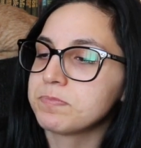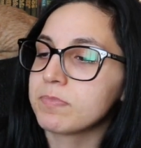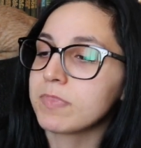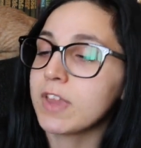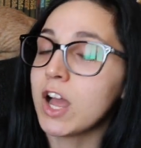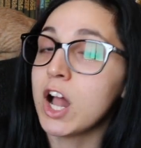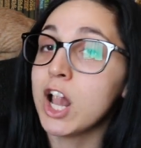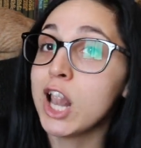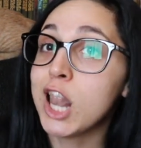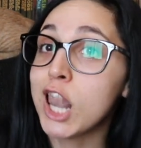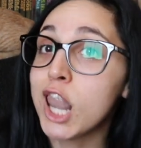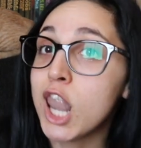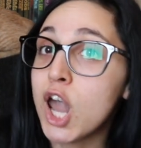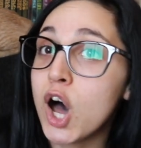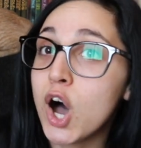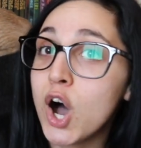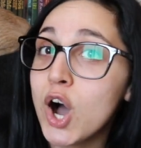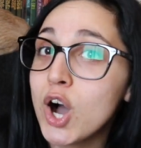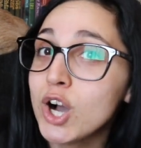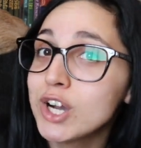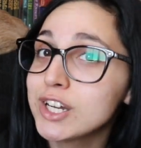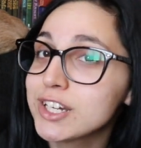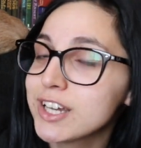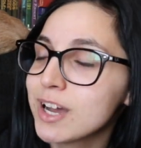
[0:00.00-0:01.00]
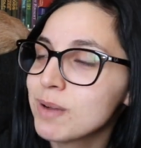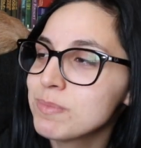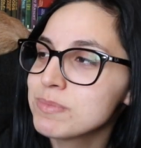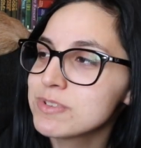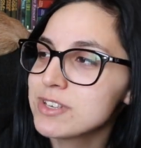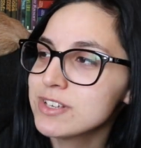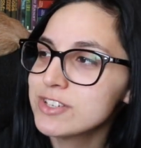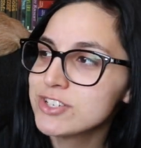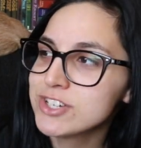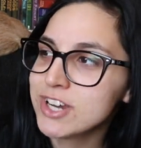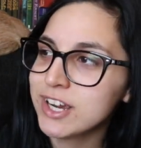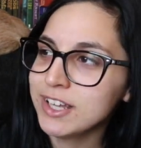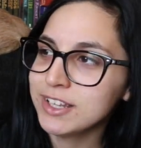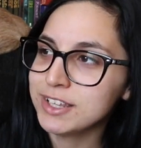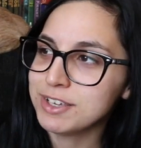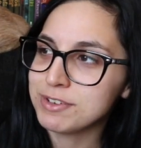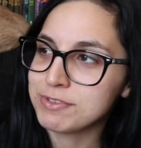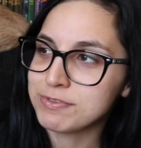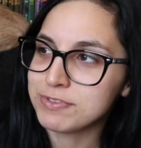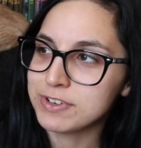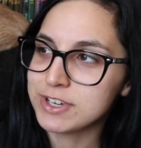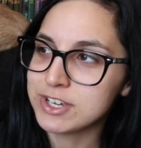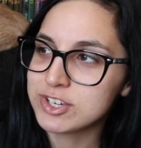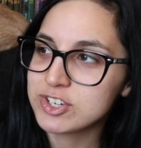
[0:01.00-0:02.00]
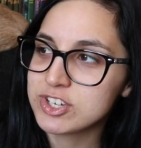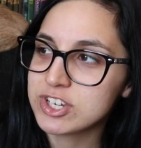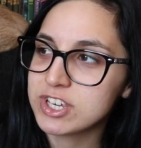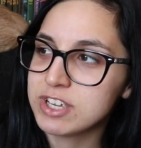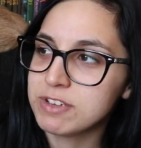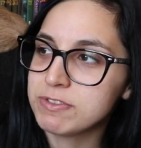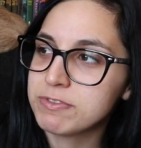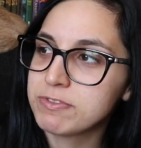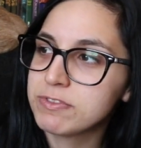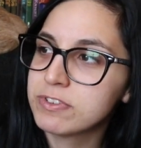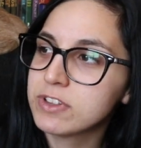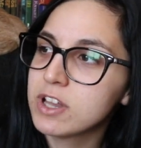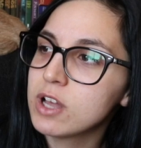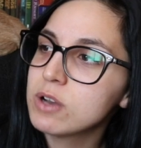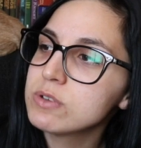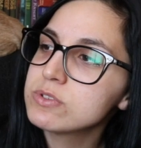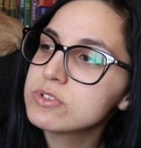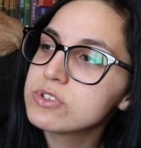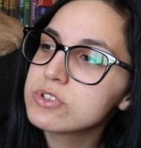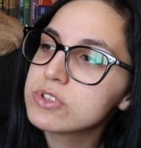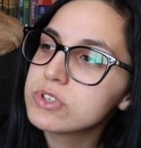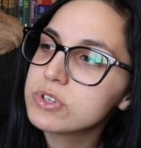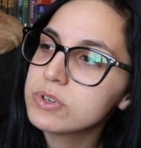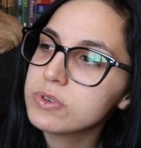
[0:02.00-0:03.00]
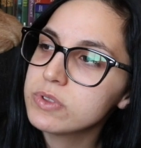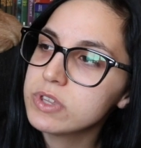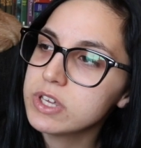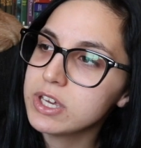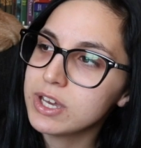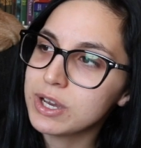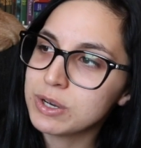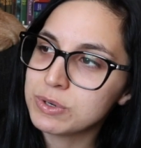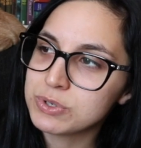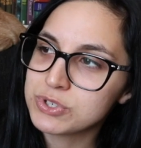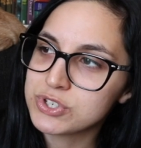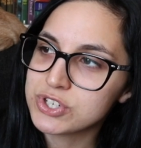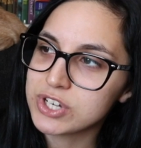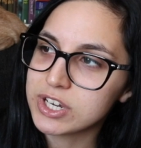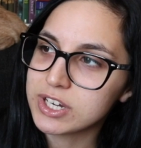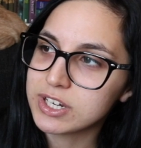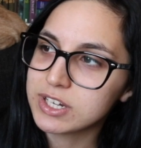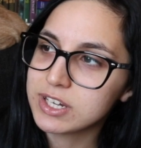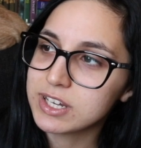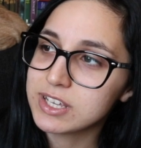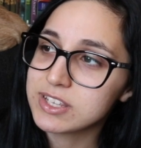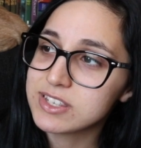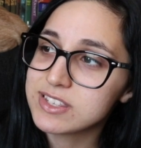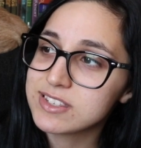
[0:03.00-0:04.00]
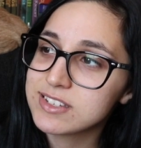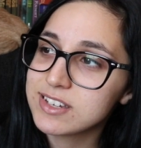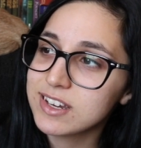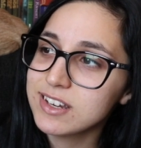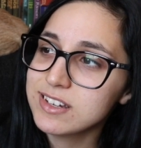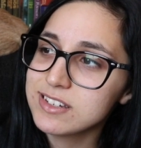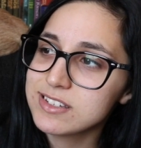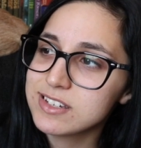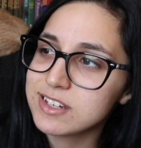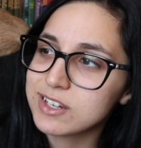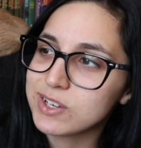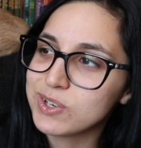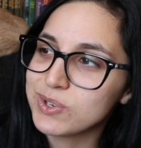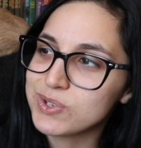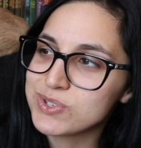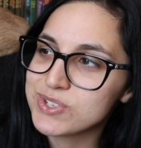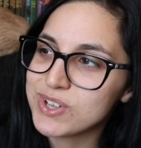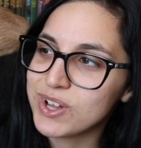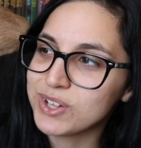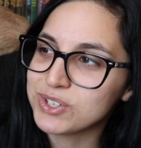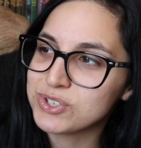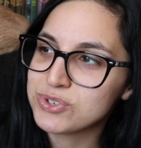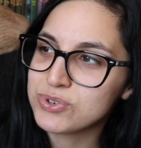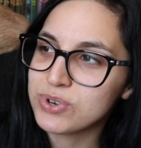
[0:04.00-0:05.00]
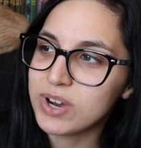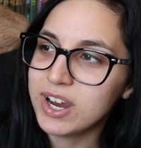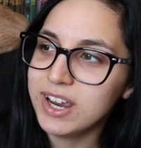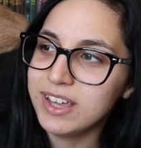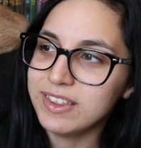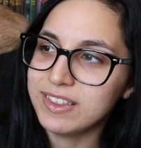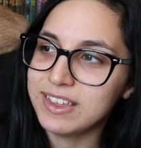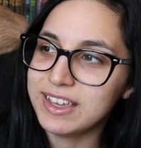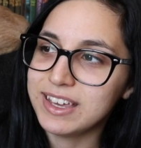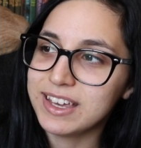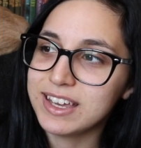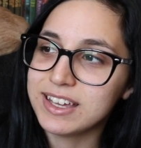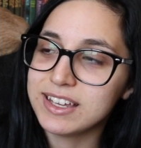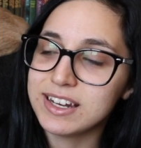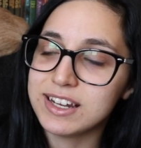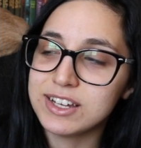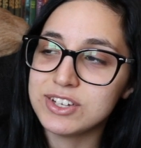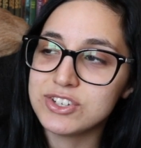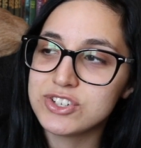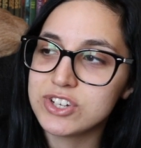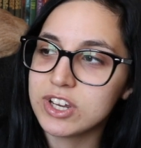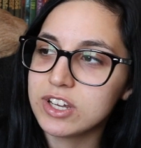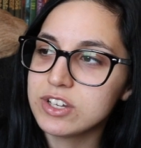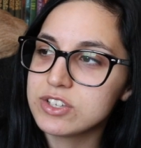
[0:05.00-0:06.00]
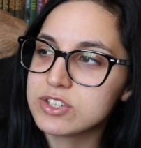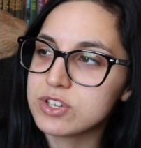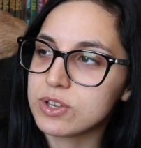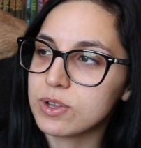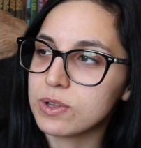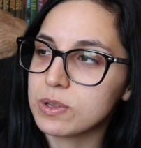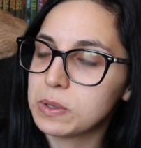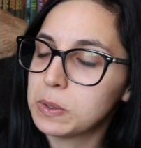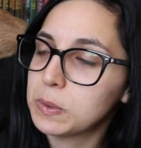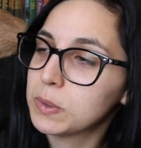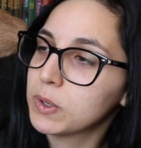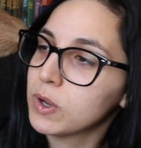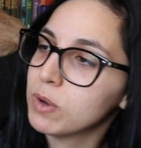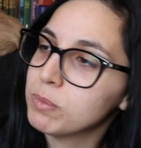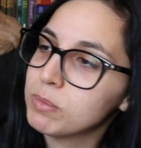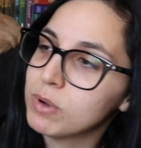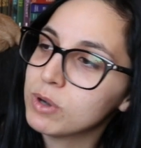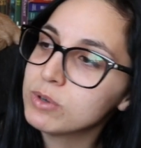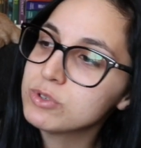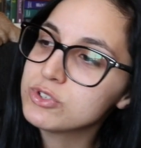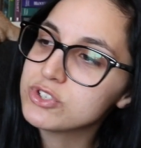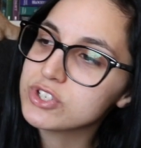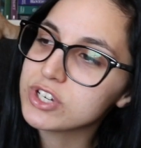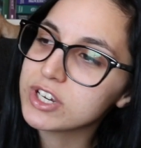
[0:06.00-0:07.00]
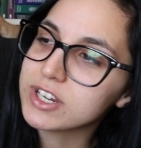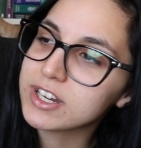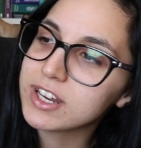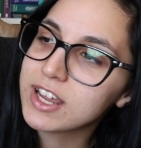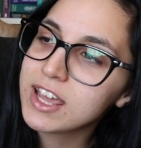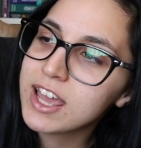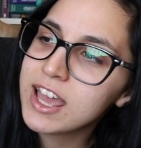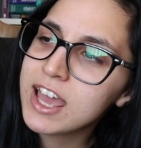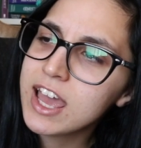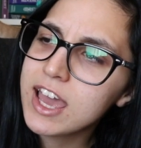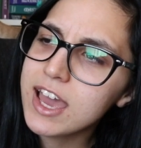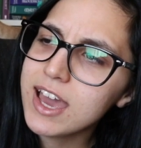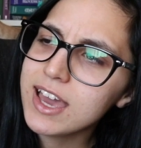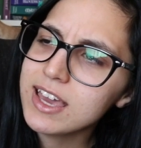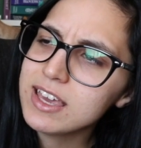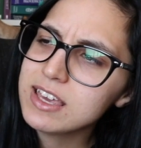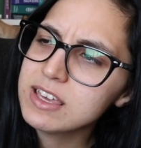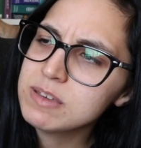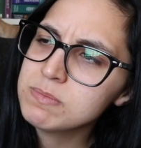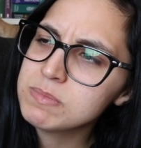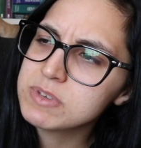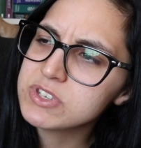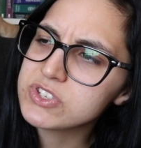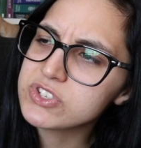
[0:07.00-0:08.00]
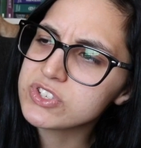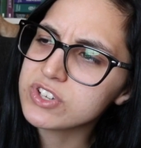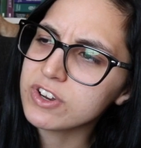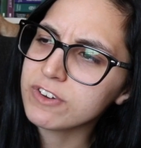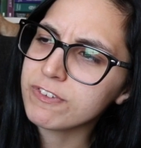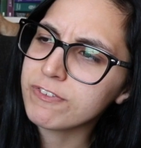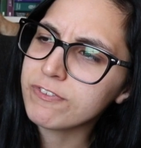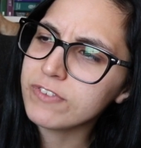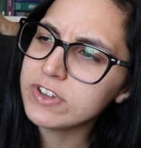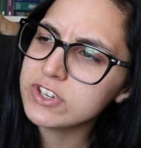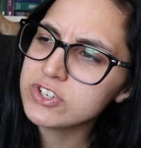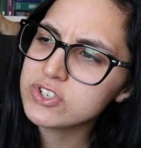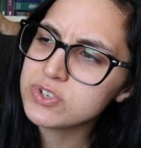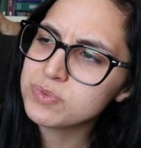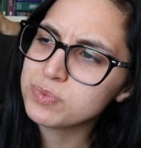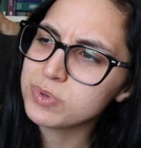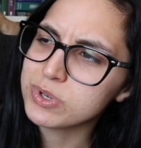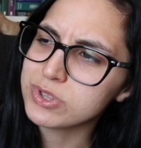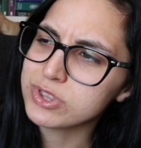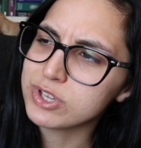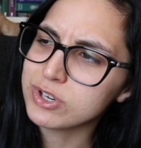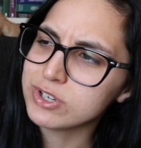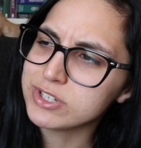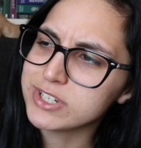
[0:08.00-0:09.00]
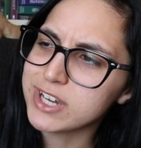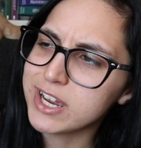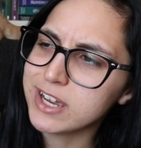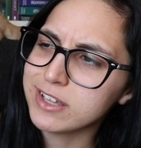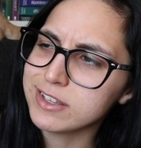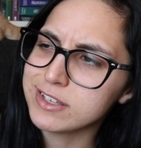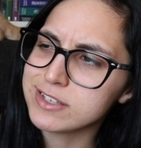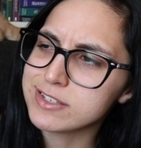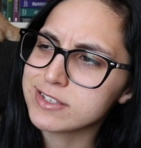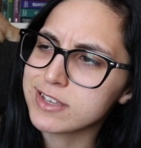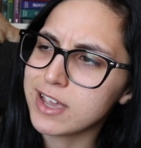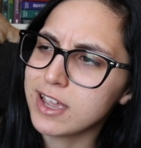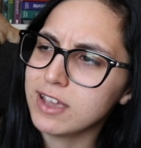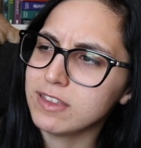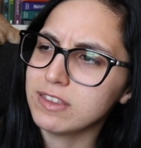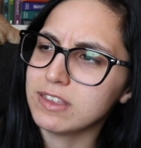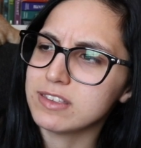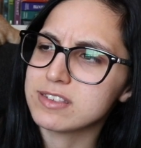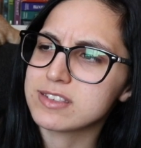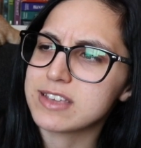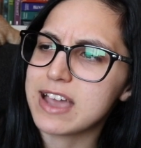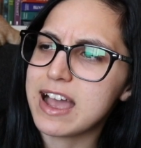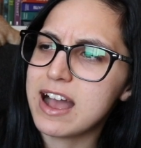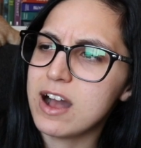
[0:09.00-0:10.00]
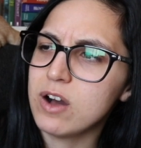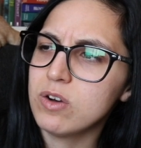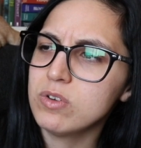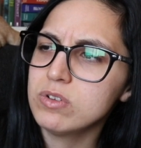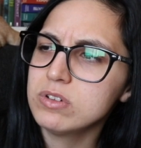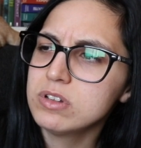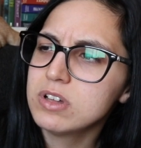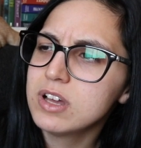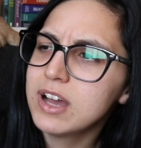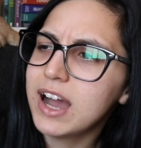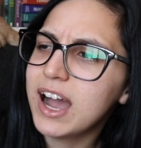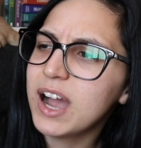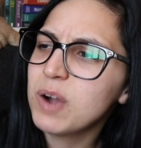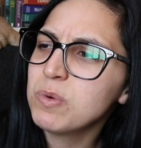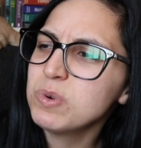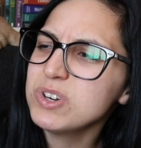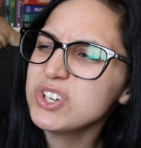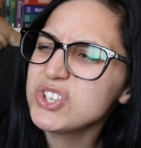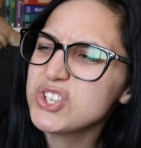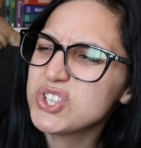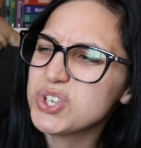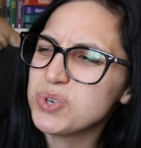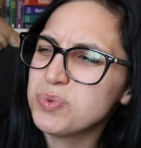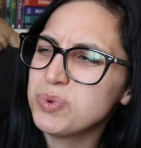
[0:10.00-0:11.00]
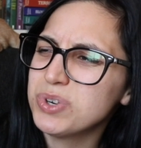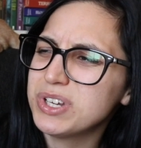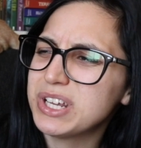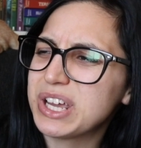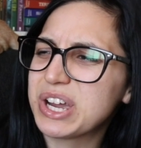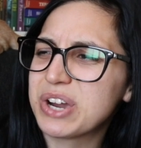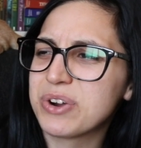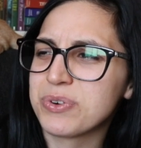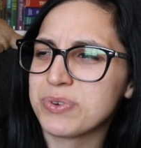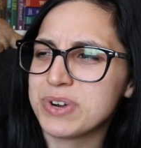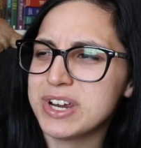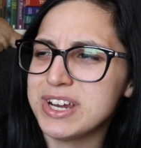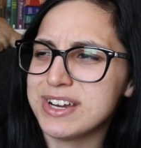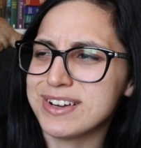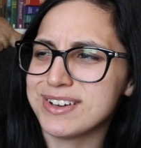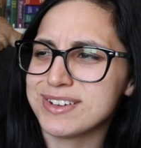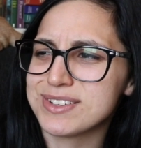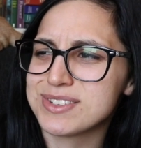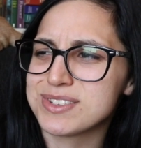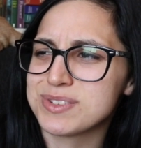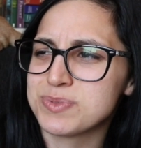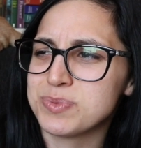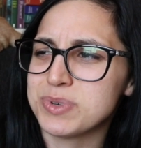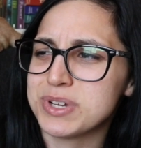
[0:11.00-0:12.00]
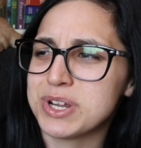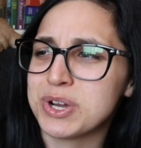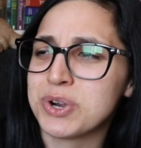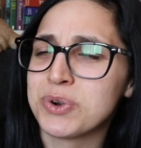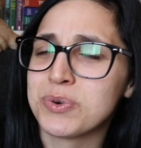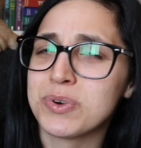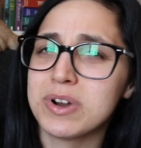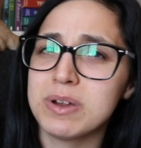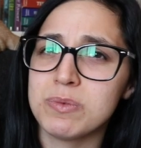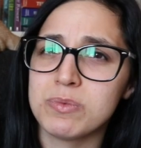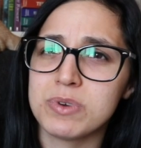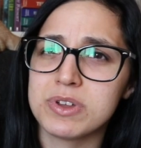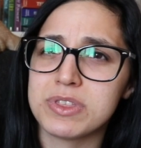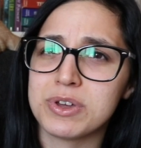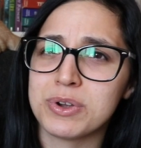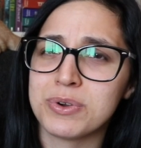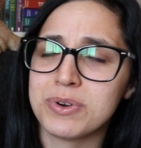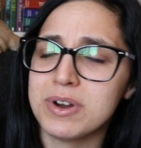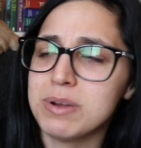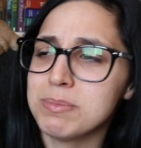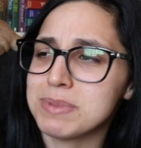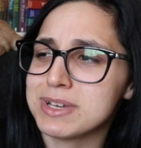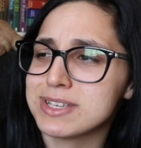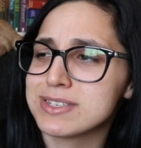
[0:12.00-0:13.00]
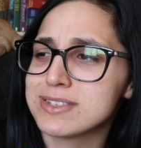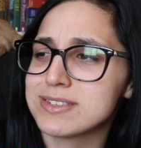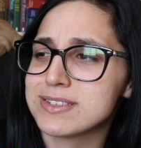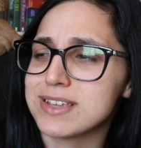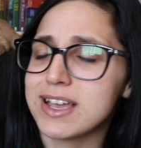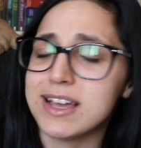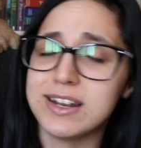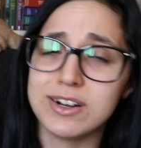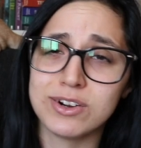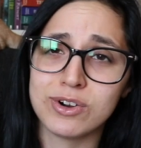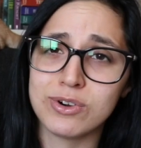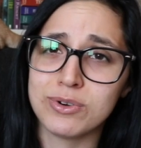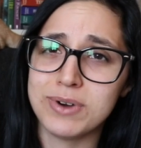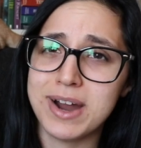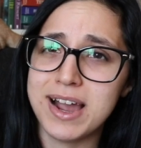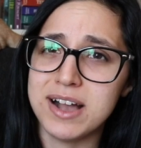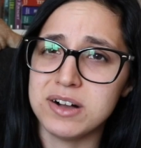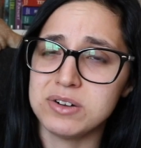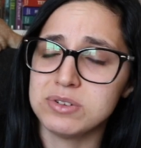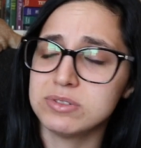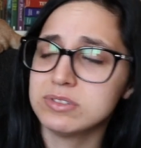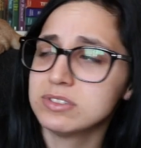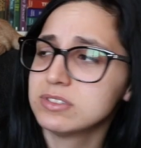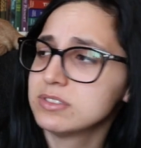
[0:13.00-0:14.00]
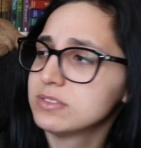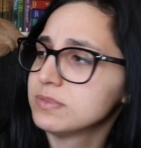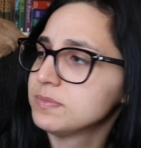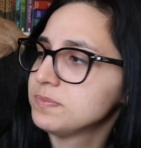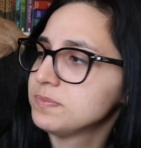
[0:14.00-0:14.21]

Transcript: Along comes a jellyfish. He floats through the ocean, his tentacles all trailing in a gentle locomotion. Hey, Mr. Fish, with your daily scaly scowl, I wish you wouldn't greet us with a grit with a grimace and a growl.